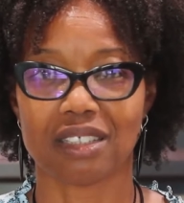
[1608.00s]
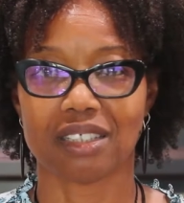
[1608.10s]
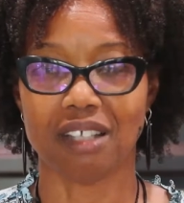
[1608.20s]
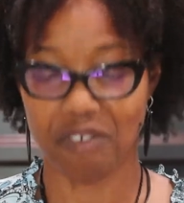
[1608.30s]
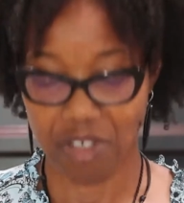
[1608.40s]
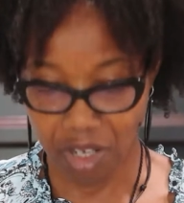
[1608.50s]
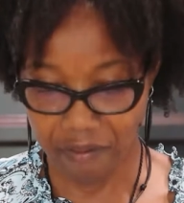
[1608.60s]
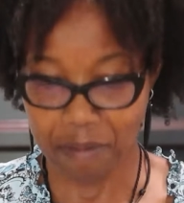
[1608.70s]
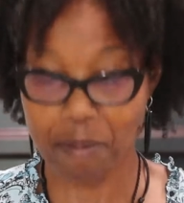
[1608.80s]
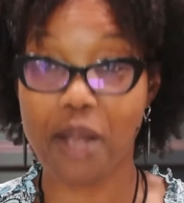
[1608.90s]
Of
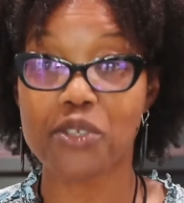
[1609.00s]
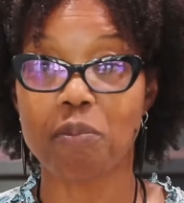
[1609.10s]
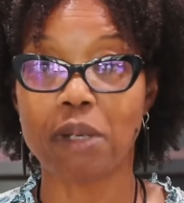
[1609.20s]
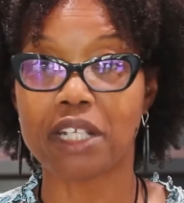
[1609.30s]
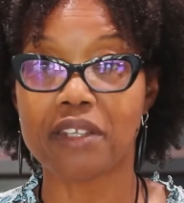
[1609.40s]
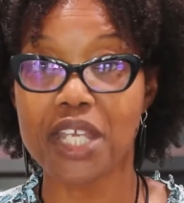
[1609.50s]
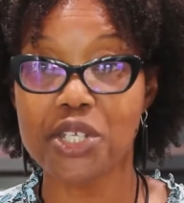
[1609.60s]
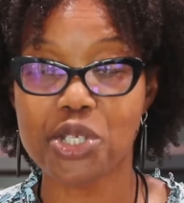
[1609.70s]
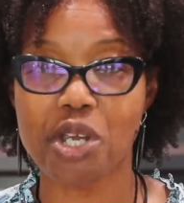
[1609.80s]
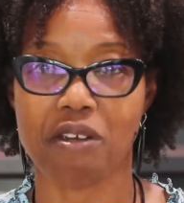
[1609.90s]
loving Mother
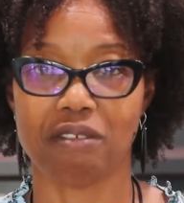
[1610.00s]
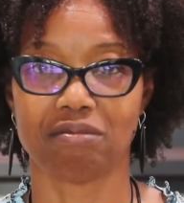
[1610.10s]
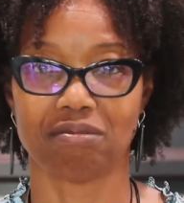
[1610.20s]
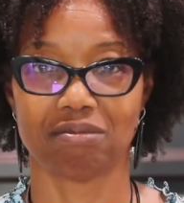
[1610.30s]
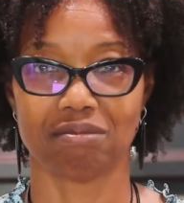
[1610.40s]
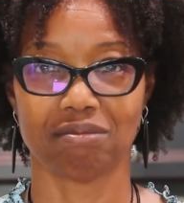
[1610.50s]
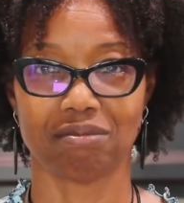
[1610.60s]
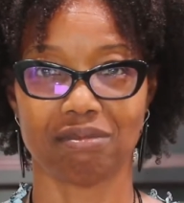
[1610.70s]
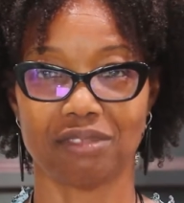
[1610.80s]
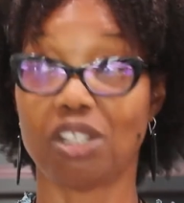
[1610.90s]
Nature,
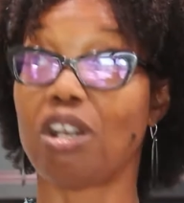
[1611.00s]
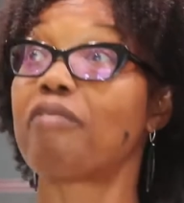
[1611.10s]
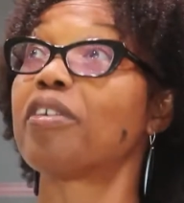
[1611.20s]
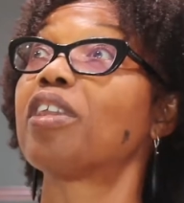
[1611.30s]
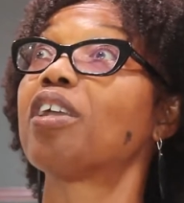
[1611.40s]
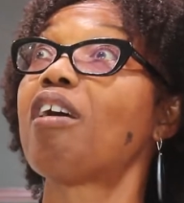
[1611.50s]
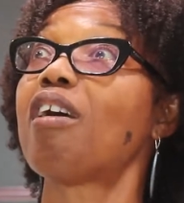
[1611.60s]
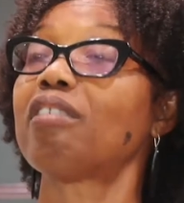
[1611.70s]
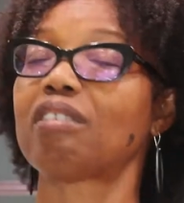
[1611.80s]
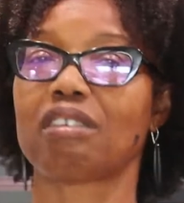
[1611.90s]
loving the
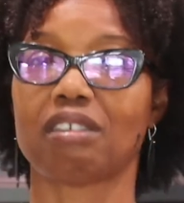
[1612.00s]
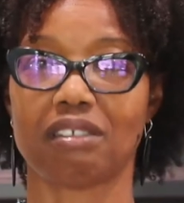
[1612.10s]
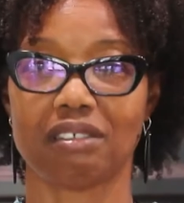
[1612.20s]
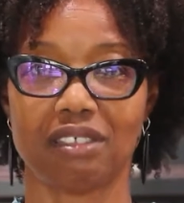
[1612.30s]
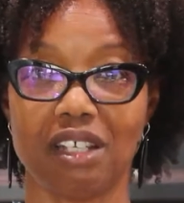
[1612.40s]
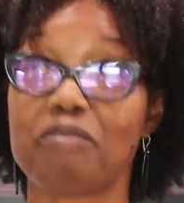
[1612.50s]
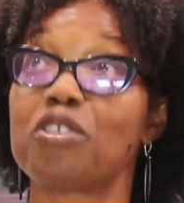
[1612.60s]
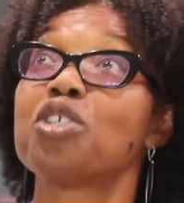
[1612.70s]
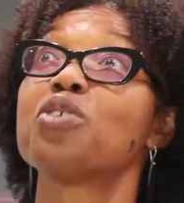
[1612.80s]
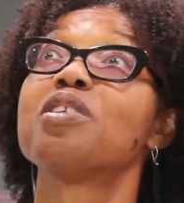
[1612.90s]
earth, loving
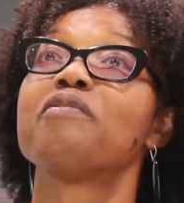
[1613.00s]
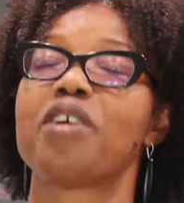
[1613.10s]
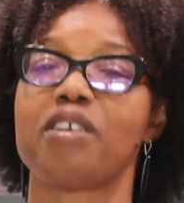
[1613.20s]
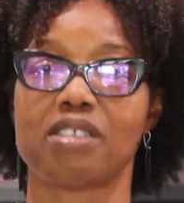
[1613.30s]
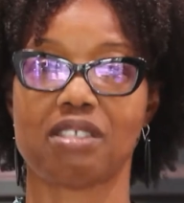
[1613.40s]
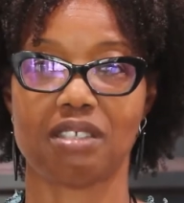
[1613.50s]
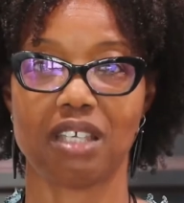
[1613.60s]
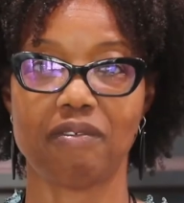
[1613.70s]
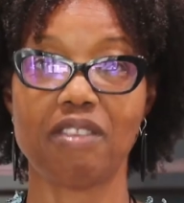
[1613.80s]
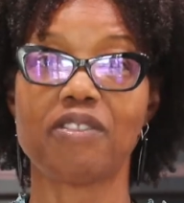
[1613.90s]
the universe,
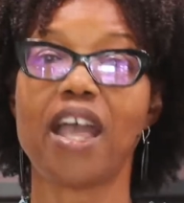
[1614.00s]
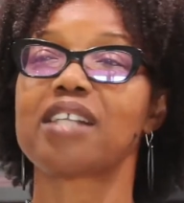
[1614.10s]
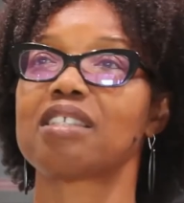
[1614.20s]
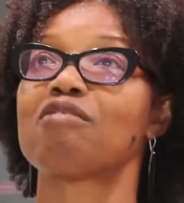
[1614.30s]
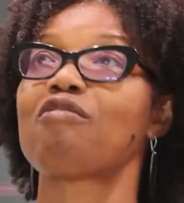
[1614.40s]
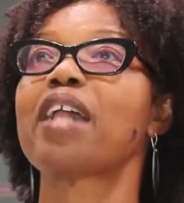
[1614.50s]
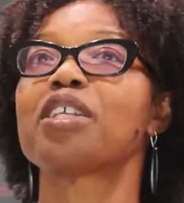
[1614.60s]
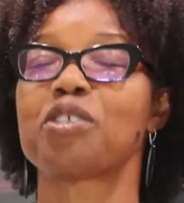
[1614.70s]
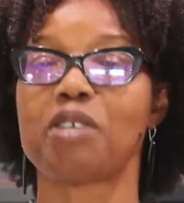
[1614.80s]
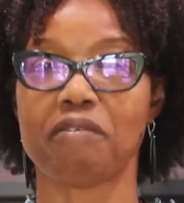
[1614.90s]
giving thanks and
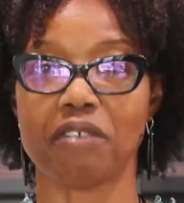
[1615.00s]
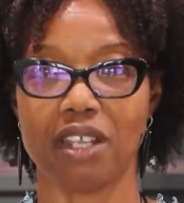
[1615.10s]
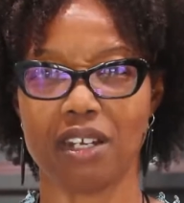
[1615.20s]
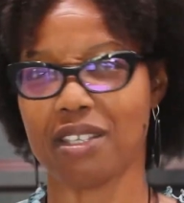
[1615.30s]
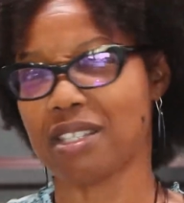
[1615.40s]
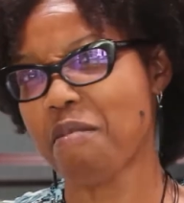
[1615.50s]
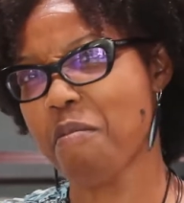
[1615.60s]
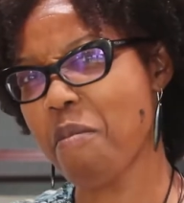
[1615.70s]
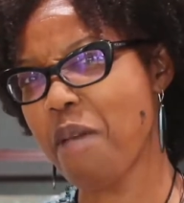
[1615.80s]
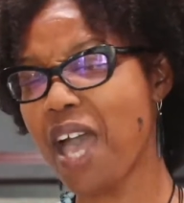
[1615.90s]
gratitude every day. Just
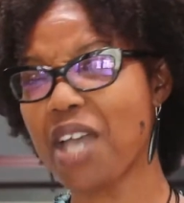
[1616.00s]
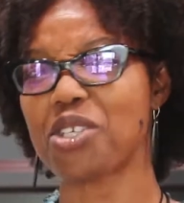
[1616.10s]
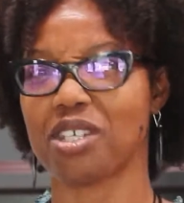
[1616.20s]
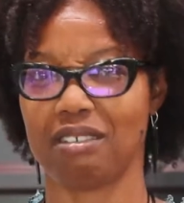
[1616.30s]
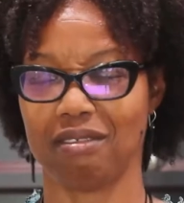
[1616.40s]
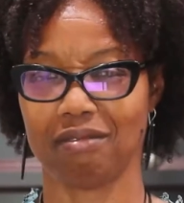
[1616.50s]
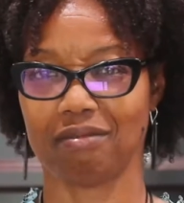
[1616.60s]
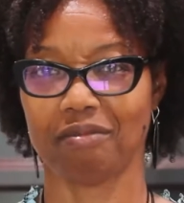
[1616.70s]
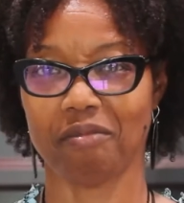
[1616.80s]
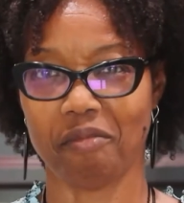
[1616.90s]
imagine
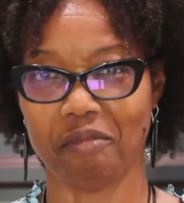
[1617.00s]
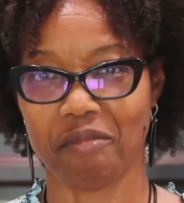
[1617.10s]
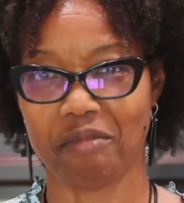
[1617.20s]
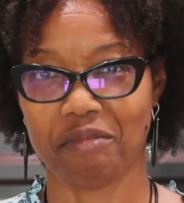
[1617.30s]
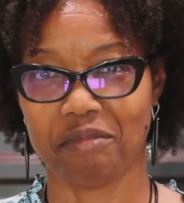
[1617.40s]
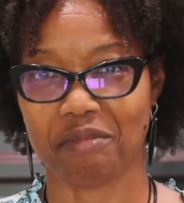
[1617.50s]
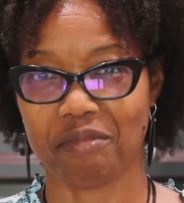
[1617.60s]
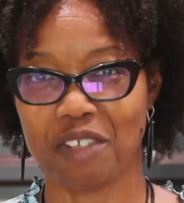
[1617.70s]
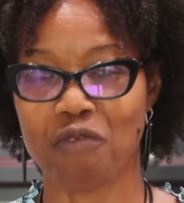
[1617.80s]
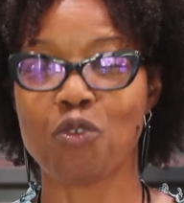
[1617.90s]

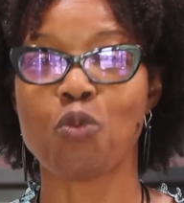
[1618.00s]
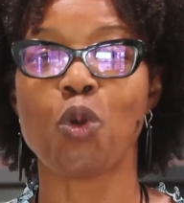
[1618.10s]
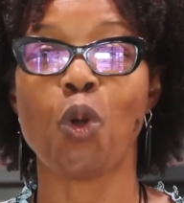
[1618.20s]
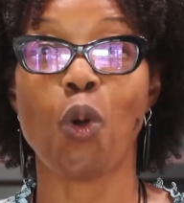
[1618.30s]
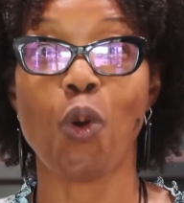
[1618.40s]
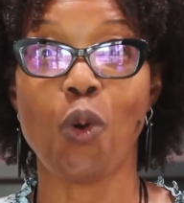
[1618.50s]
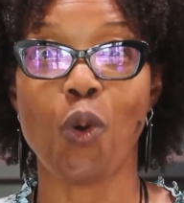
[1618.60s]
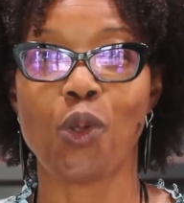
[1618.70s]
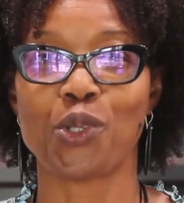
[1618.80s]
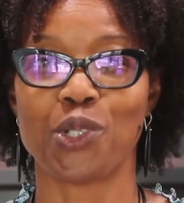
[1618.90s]
if we were
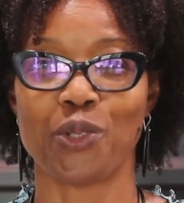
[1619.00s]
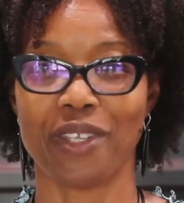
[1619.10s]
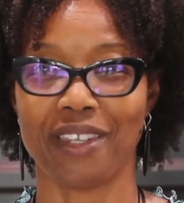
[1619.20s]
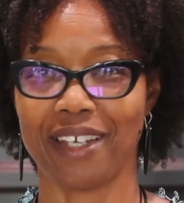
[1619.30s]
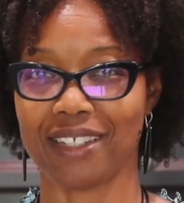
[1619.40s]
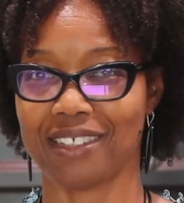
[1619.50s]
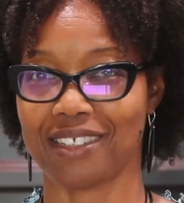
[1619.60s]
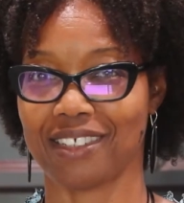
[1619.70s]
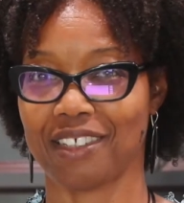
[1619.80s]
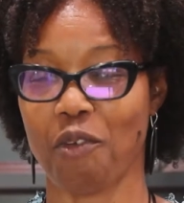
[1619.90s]
all doing
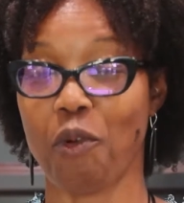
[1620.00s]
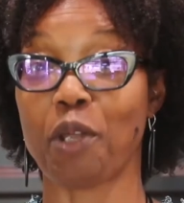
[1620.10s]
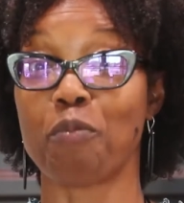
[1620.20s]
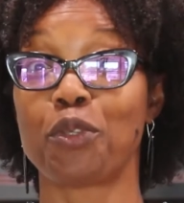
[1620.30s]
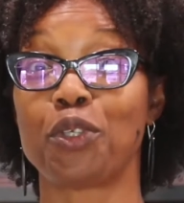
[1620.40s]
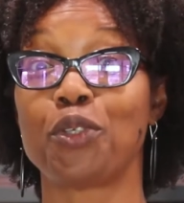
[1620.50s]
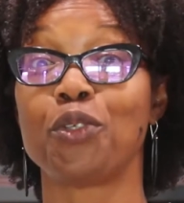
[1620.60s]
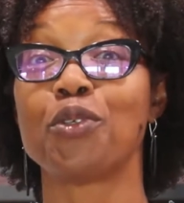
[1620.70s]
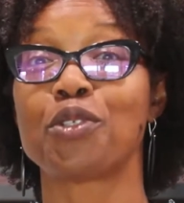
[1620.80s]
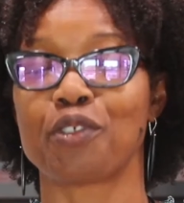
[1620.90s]
that. What a
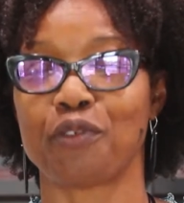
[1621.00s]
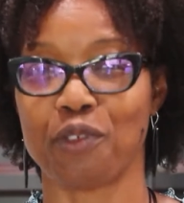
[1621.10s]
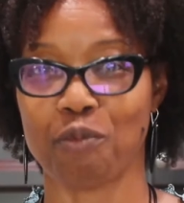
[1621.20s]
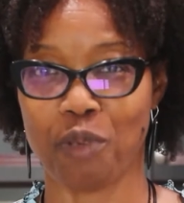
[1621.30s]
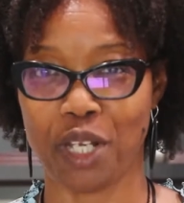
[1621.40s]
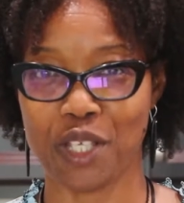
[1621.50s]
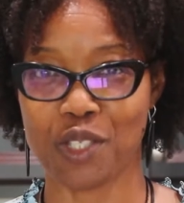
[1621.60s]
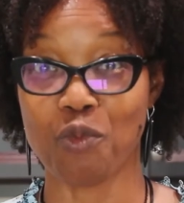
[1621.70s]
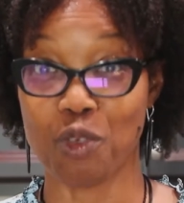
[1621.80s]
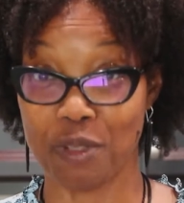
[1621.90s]
beautiful
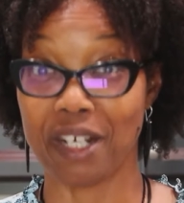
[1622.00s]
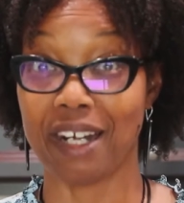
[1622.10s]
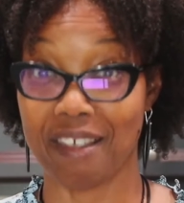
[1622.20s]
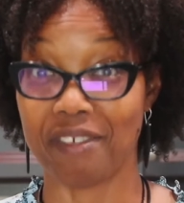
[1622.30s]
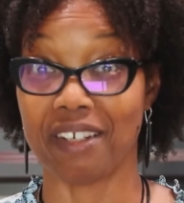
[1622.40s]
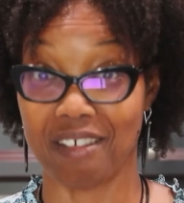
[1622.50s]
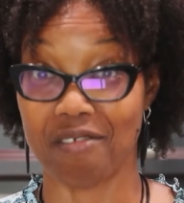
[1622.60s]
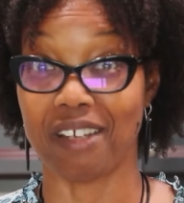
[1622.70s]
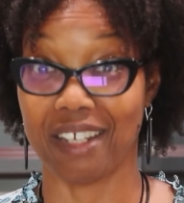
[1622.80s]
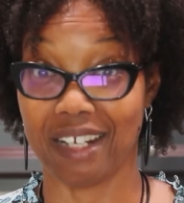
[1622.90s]
place we would be living in right